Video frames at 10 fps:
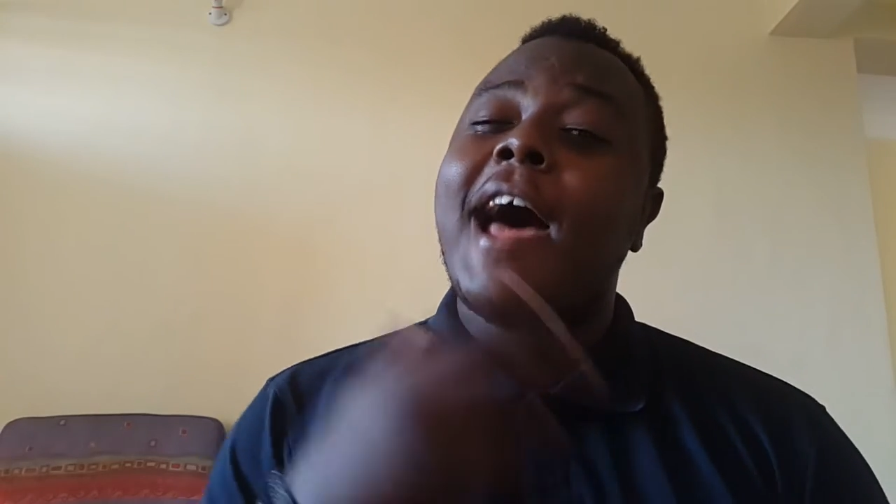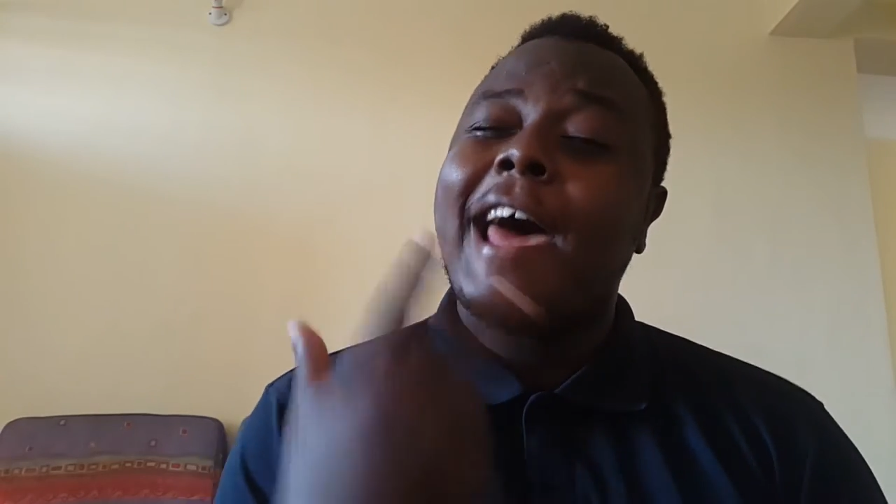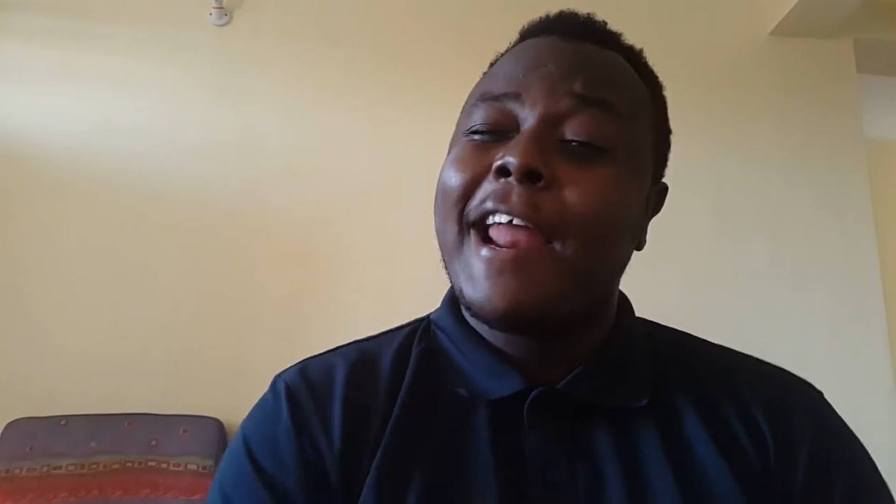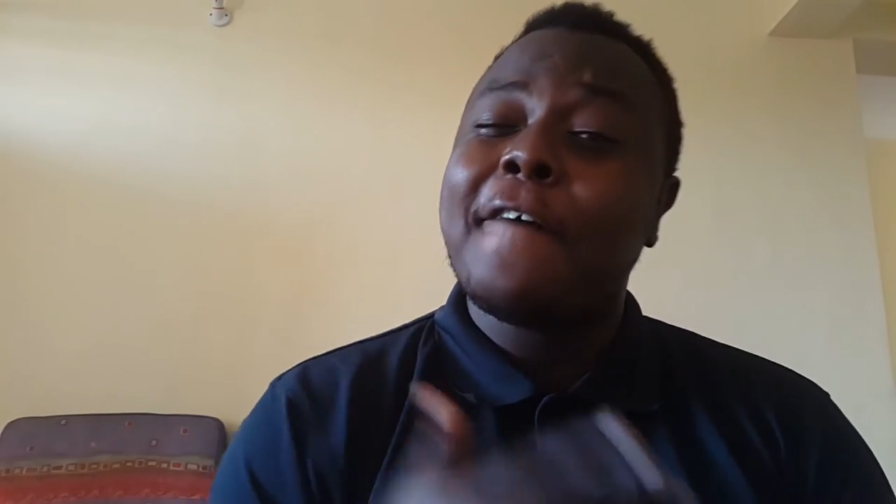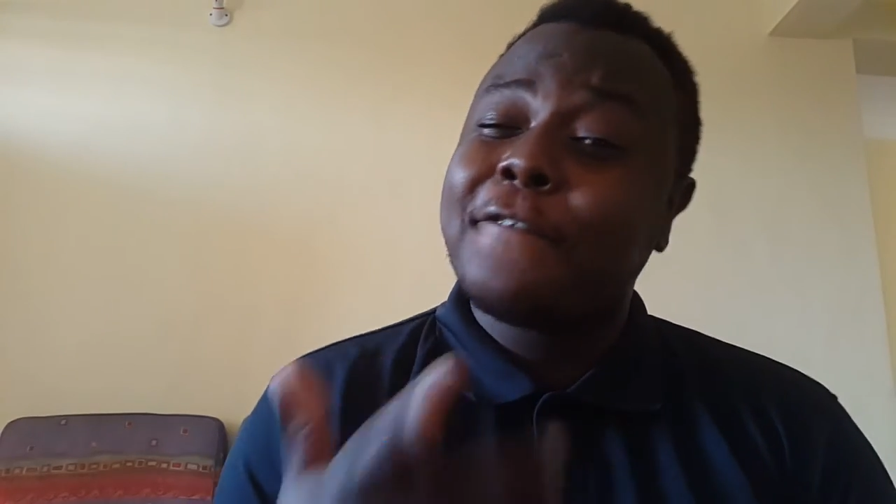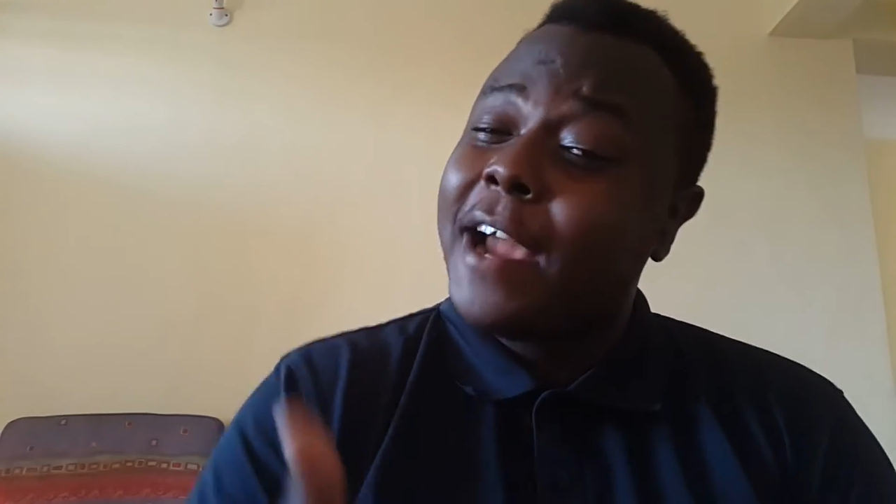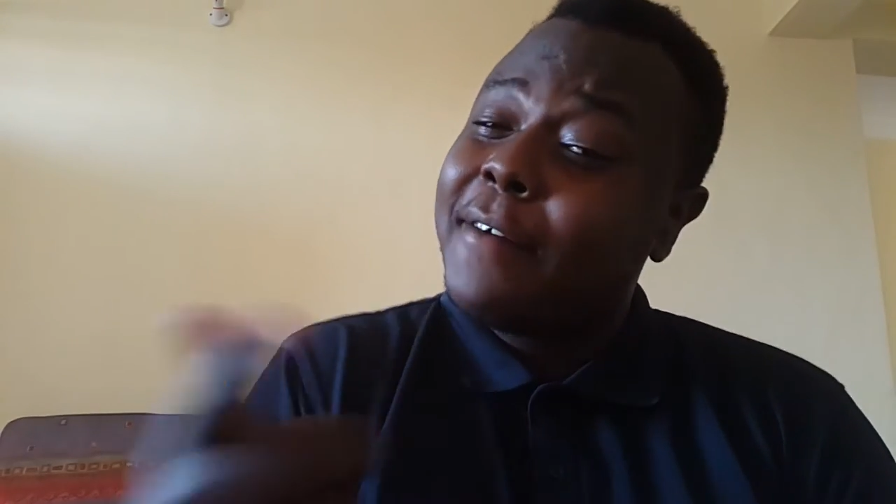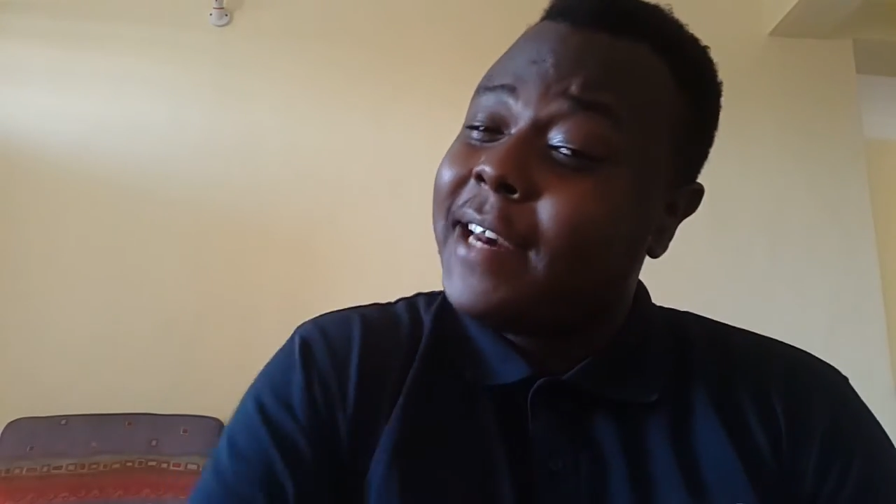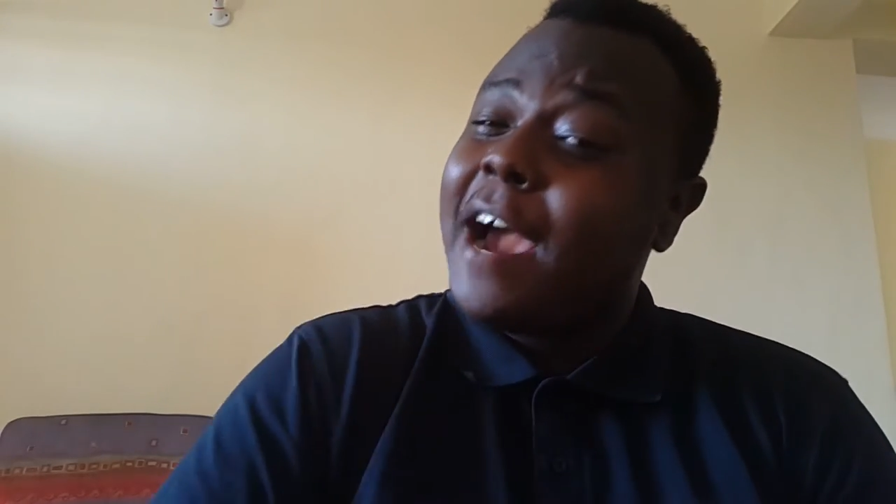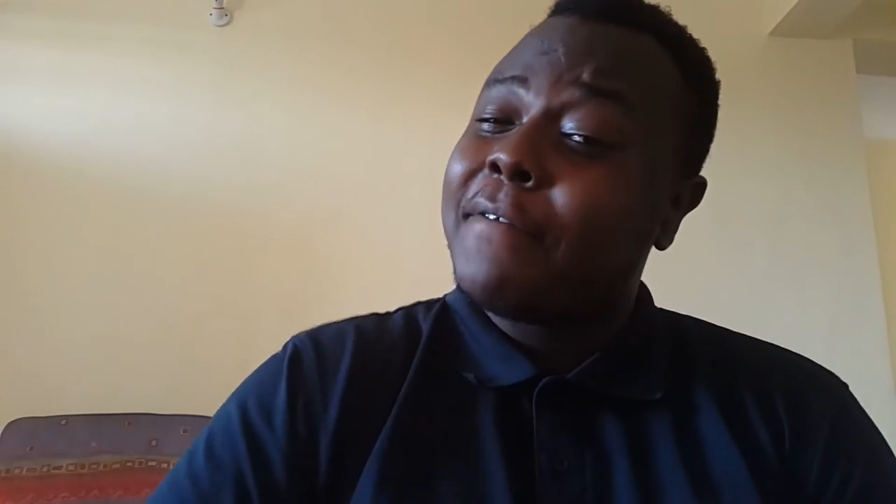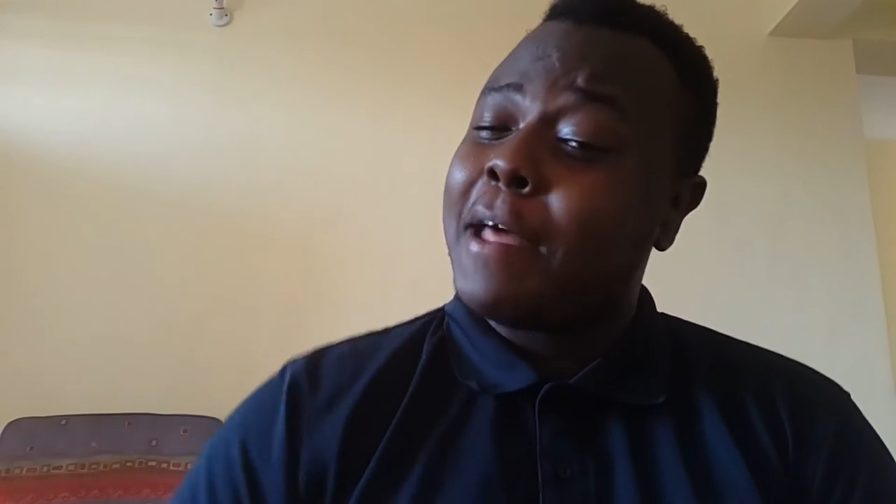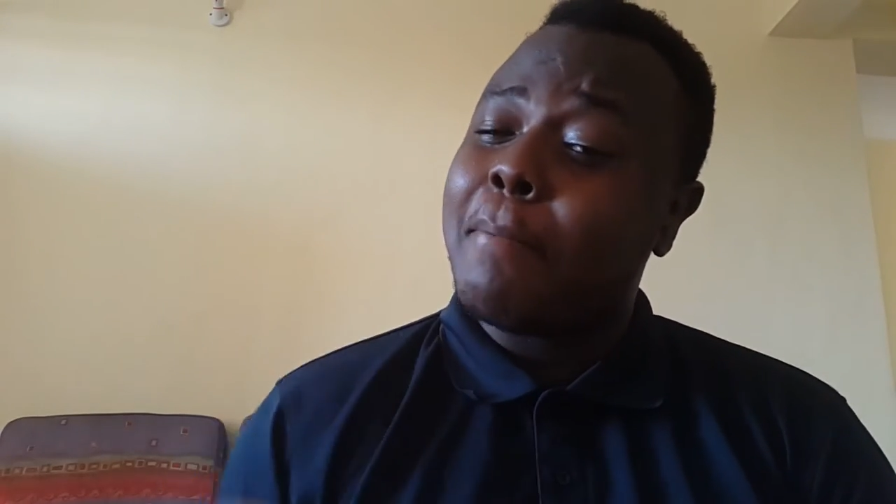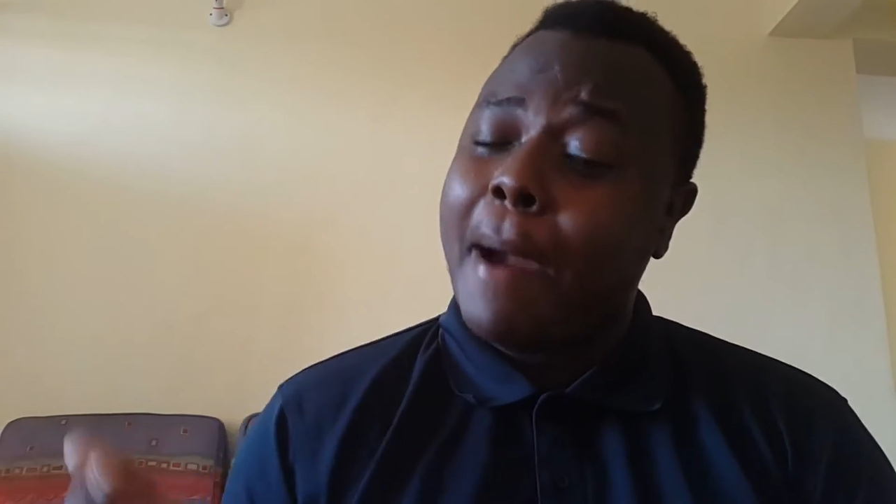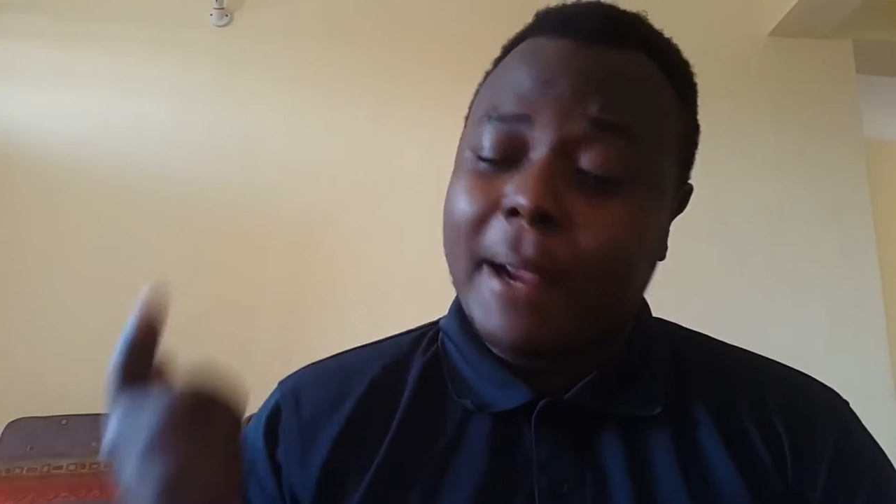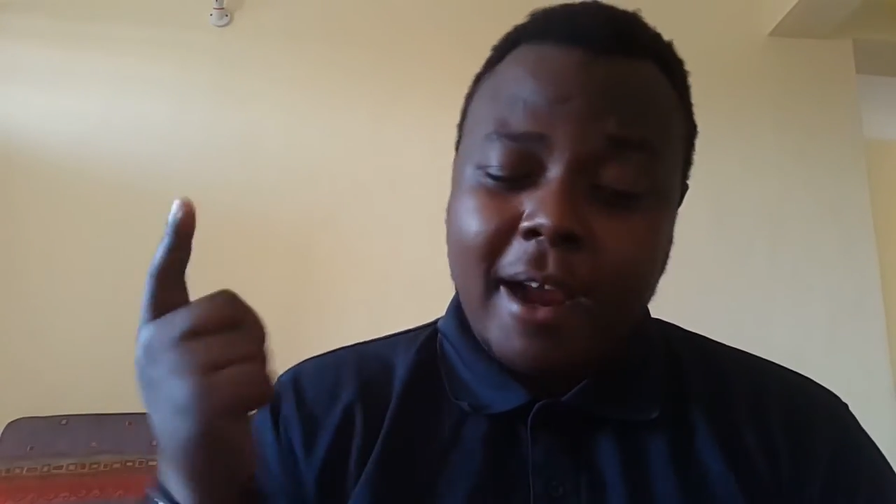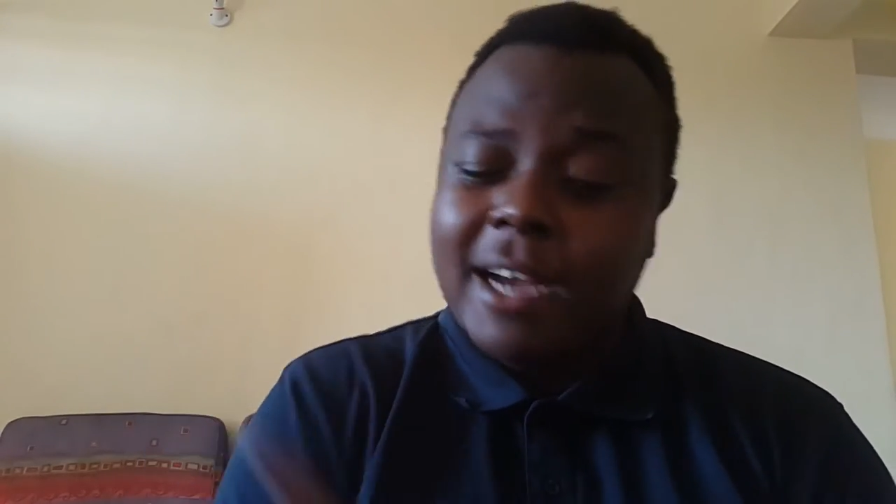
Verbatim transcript: and I found out that my